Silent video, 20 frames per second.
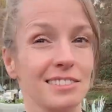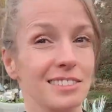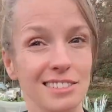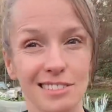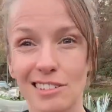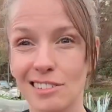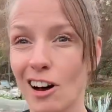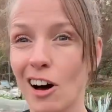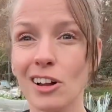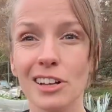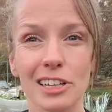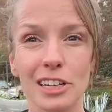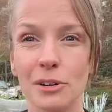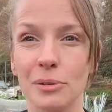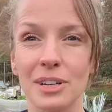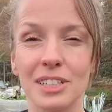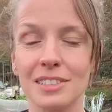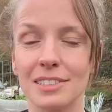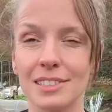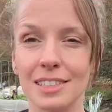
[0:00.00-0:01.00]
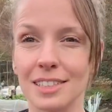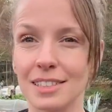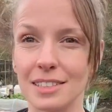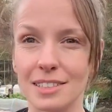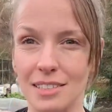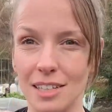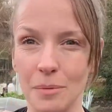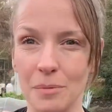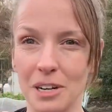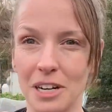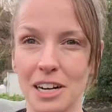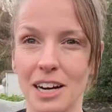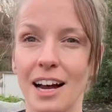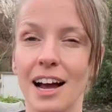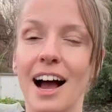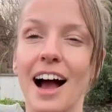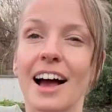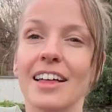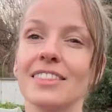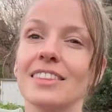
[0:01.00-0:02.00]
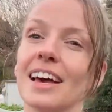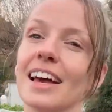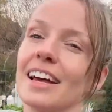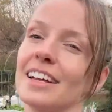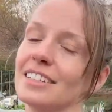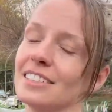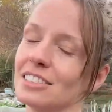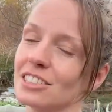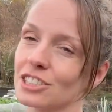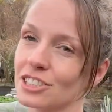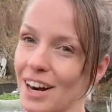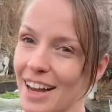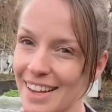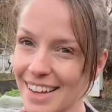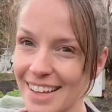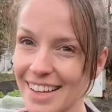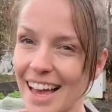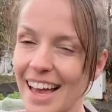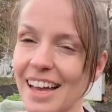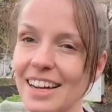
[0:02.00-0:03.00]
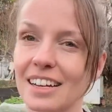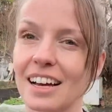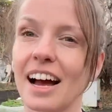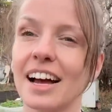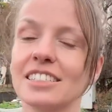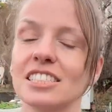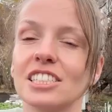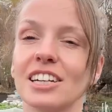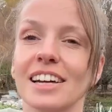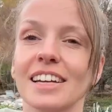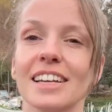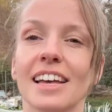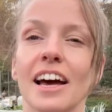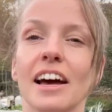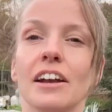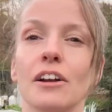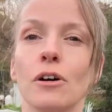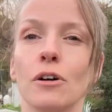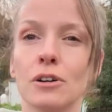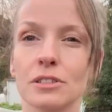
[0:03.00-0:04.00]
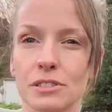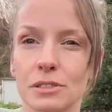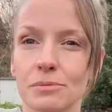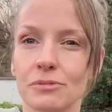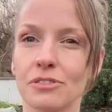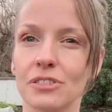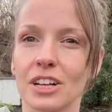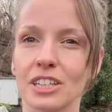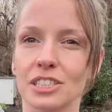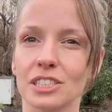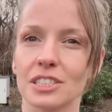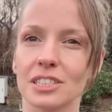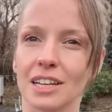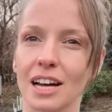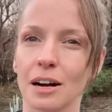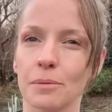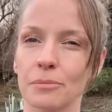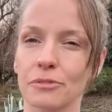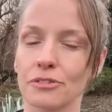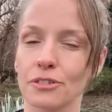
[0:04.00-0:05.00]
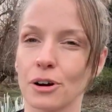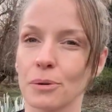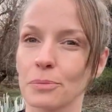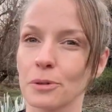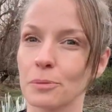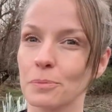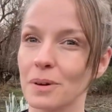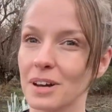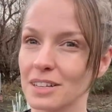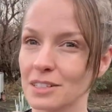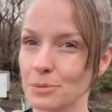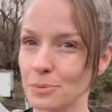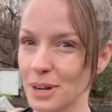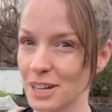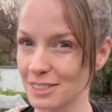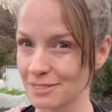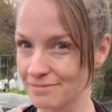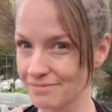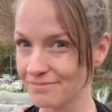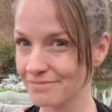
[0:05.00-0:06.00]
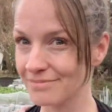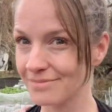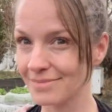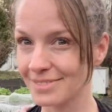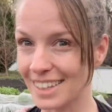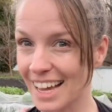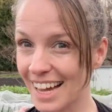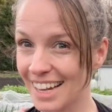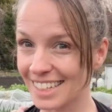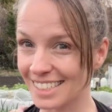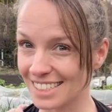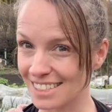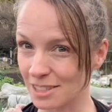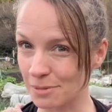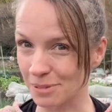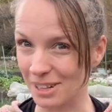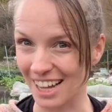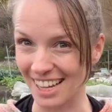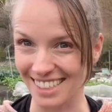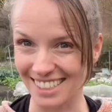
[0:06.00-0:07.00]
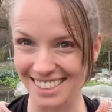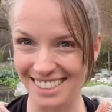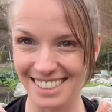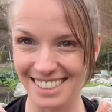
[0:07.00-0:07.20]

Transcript: call it quits in the summer, and then try again and try and get an autumn flush to come from them as well. That is the plan.